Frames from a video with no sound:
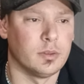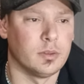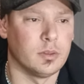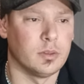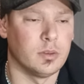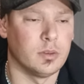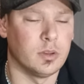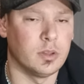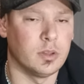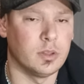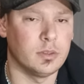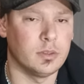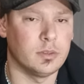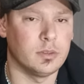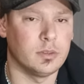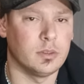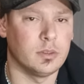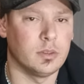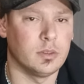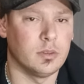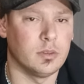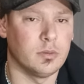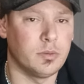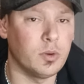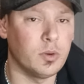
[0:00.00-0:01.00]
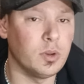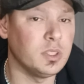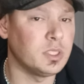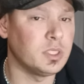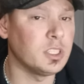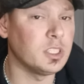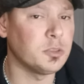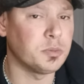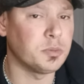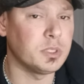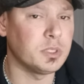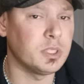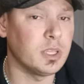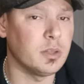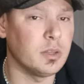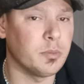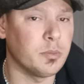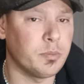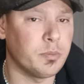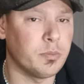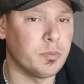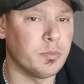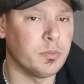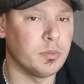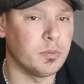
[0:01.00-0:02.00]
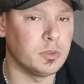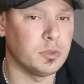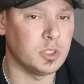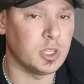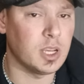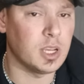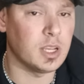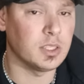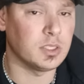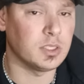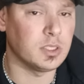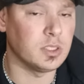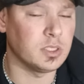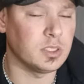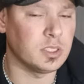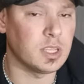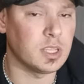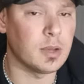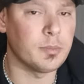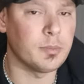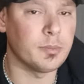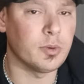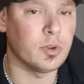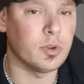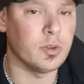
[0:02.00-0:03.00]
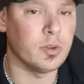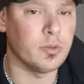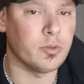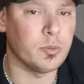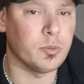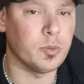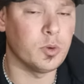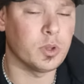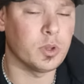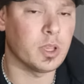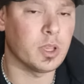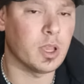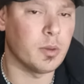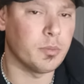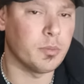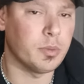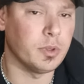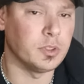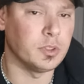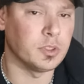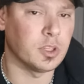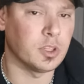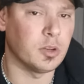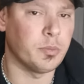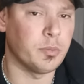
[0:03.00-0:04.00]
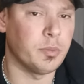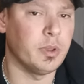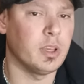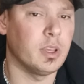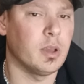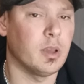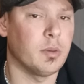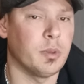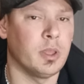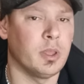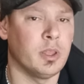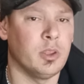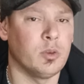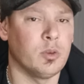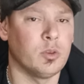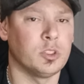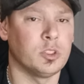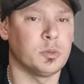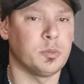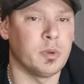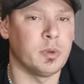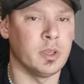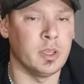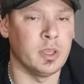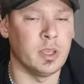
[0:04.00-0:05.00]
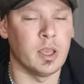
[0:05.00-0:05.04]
right? 46% chance that somebody from your company is going to pick up that USB